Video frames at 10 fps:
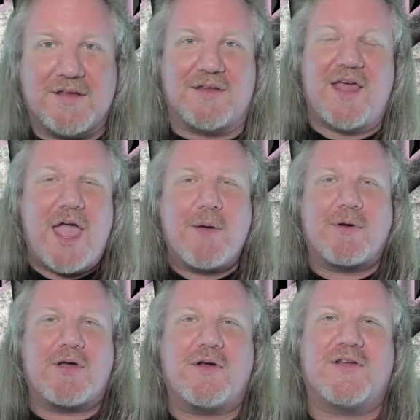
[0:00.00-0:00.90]
Today
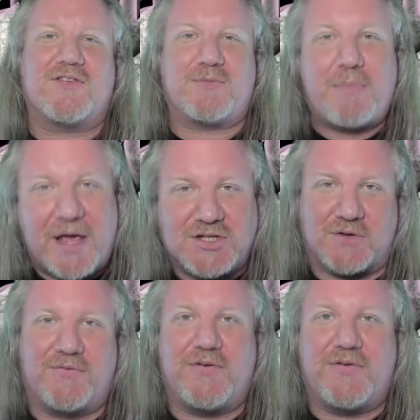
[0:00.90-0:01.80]
we're doing a
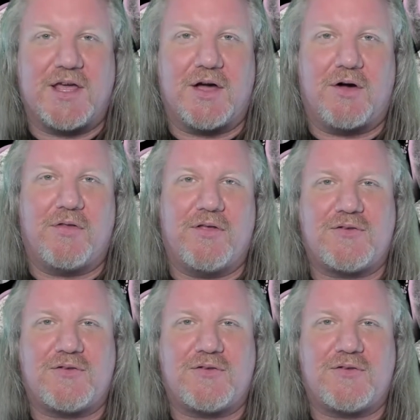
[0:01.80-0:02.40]
special video.